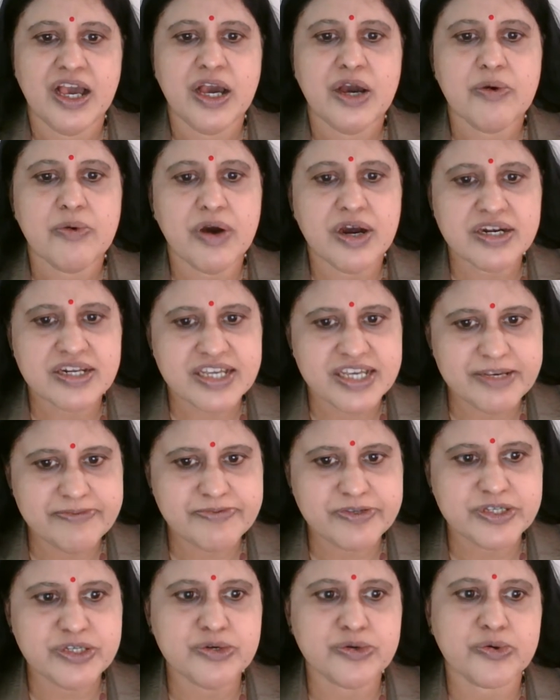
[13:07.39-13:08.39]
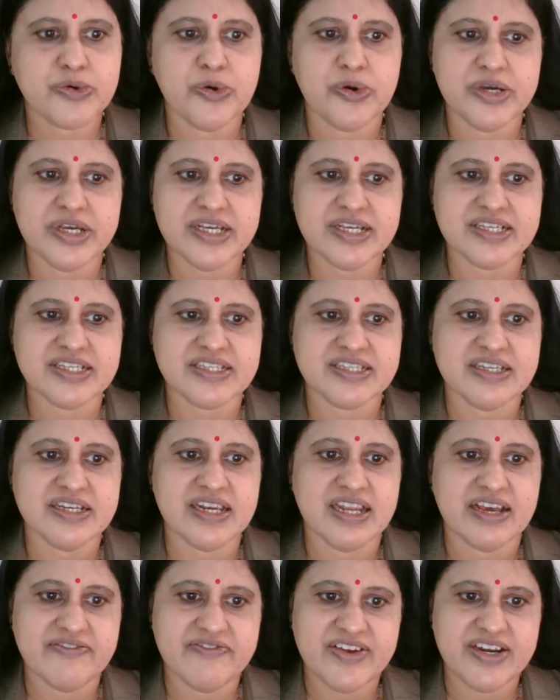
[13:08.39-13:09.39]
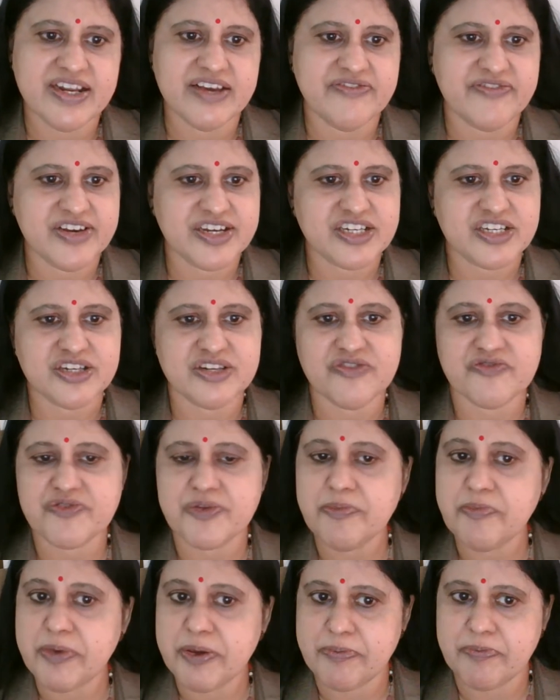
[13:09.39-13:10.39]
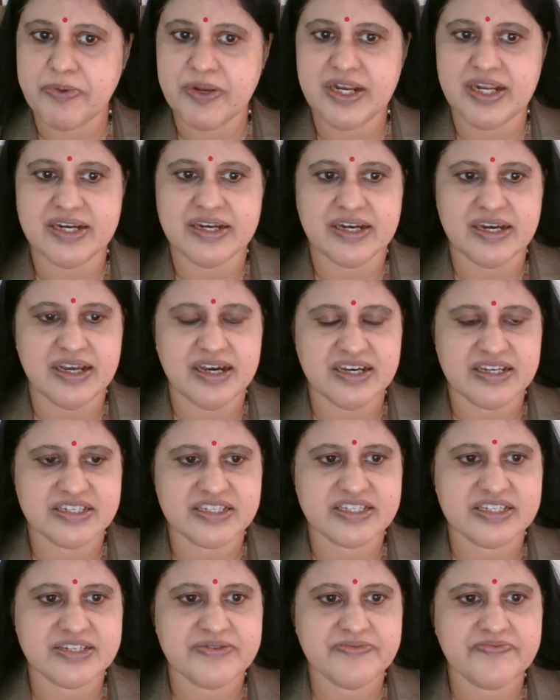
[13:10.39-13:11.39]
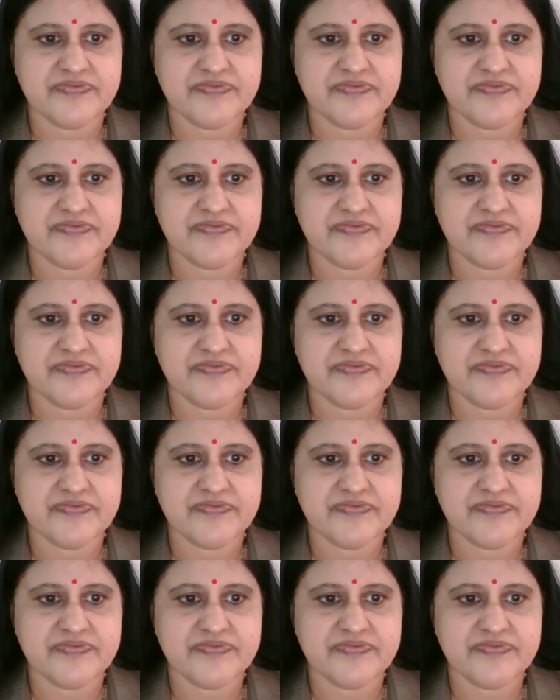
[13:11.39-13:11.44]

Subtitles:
What keeps you going is the love and affection of the people at large.